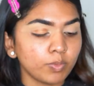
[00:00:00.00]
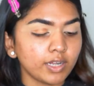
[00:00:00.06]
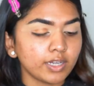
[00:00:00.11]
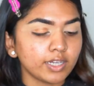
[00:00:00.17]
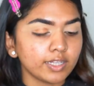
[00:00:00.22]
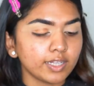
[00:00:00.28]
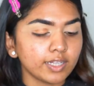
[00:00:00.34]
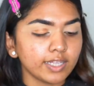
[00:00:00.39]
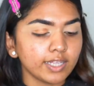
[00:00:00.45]

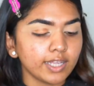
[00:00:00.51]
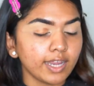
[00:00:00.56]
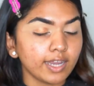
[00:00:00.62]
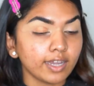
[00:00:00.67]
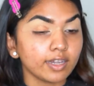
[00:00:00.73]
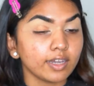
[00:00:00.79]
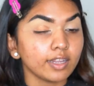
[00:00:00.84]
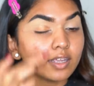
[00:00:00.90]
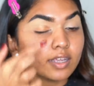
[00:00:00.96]
part in the
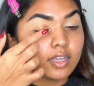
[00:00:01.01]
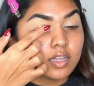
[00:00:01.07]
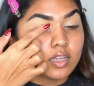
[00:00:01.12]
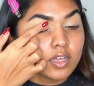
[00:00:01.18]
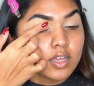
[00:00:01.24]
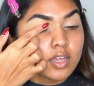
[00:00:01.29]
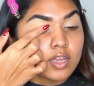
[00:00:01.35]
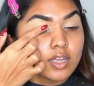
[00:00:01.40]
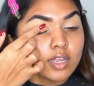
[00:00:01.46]
ending.
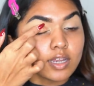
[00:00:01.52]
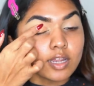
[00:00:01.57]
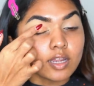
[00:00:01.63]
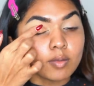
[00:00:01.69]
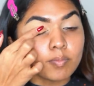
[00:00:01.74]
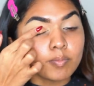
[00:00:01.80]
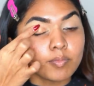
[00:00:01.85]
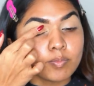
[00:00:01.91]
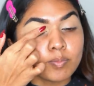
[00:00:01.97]
And
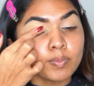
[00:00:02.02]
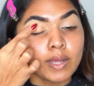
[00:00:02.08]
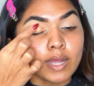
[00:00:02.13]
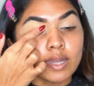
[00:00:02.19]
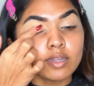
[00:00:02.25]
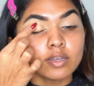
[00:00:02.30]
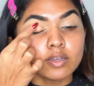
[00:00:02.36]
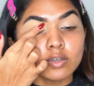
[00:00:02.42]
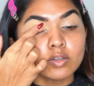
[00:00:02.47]
I'll
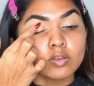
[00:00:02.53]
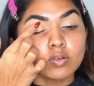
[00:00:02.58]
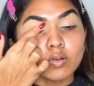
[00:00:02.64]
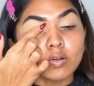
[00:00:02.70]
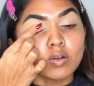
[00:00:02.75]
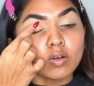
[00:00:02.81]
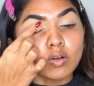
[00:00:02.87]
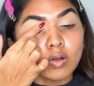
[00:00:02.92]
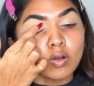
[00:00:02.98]
pat it
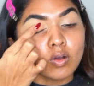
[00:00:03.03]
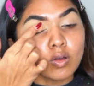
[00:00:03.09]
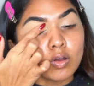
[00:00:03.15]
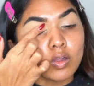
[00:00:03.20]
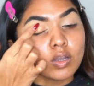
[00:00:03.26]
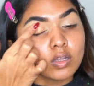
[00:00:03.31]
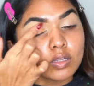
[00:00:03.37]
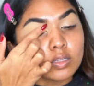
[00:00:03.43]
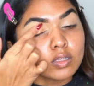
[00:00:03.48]

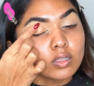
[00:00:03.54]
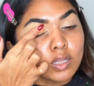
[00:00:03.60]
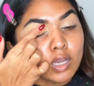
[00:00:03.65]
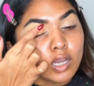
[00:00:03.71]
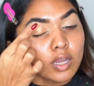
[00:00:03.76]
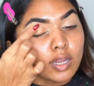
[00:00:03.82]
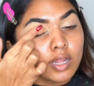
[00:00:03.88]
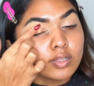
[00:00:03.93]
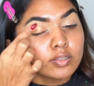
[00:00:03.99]
on
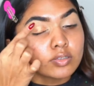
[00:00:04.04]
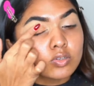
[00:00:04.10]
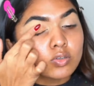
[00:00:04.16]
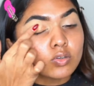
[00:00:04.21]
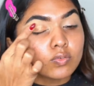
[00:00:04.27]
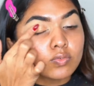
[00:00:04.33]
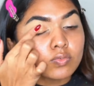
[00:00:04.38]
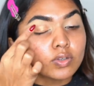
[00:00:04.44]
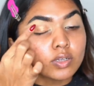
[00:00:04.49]
the rest
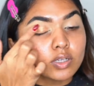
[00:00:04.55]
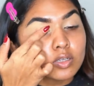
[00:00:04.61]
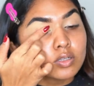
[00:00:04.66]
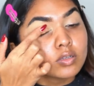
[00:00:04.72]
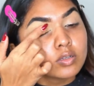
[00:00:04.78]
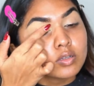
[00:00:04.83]
of it.